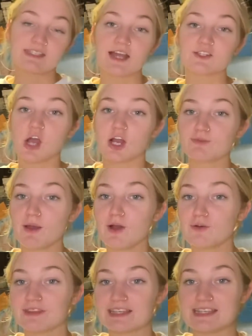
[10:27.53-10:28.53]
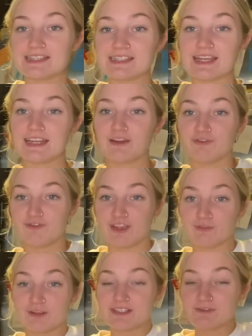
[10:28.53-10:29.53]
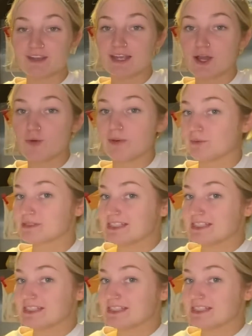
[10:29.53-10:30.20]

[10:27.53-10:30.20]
I talked about these in a favorites video, but it was a